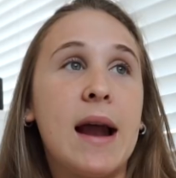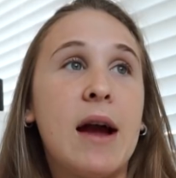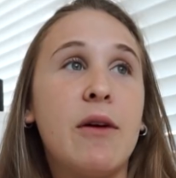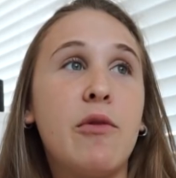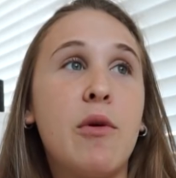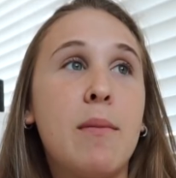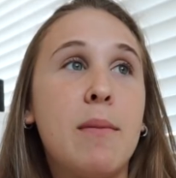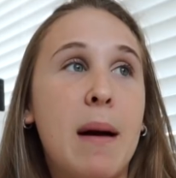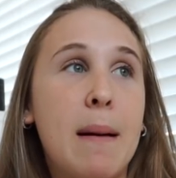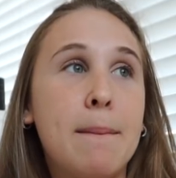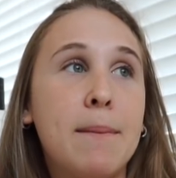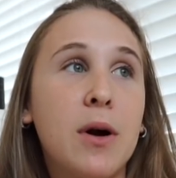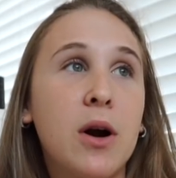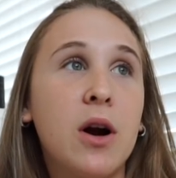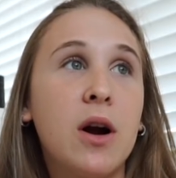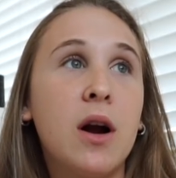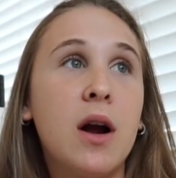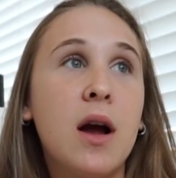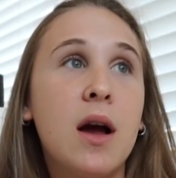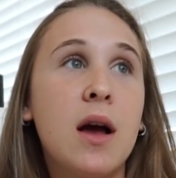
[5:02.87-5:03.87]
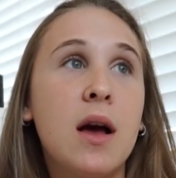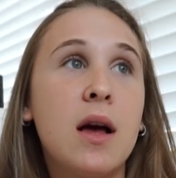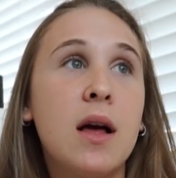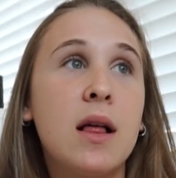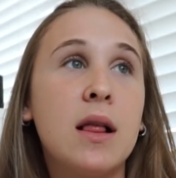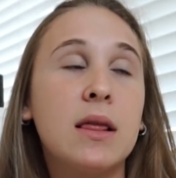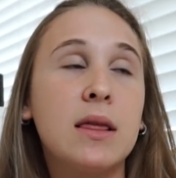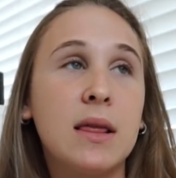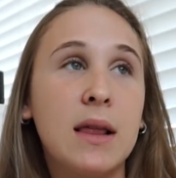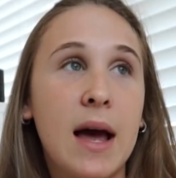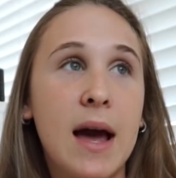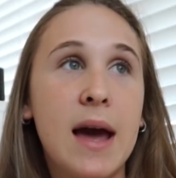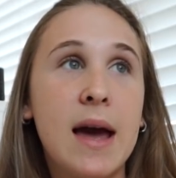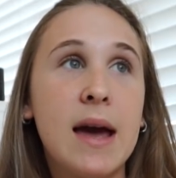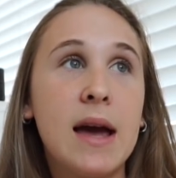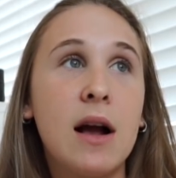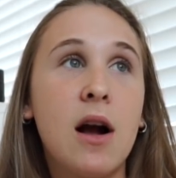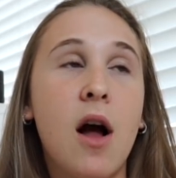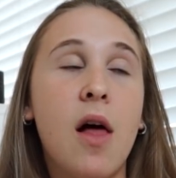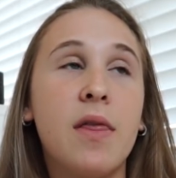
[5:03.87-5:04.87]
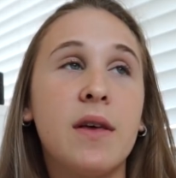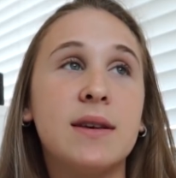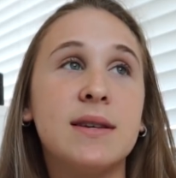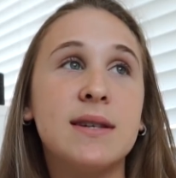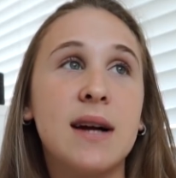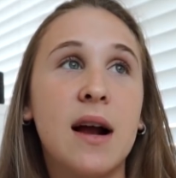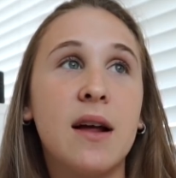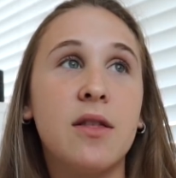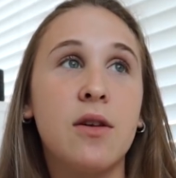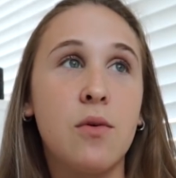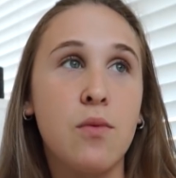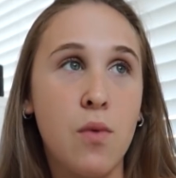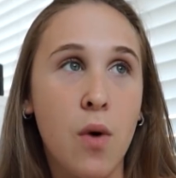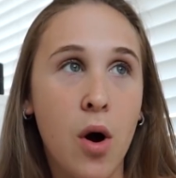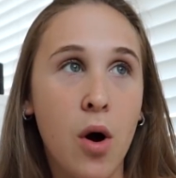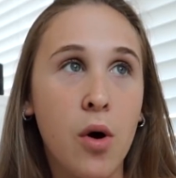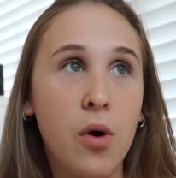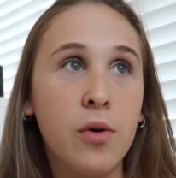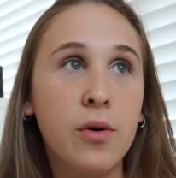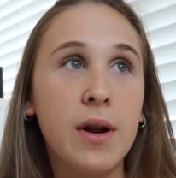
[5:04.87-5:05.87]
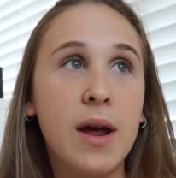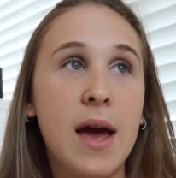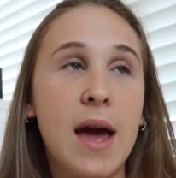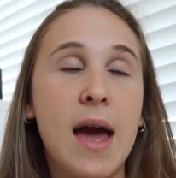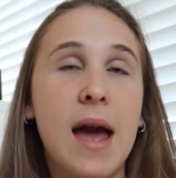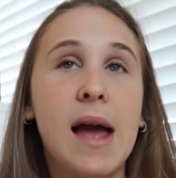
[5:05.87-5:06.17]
I remember laying on the side of the road,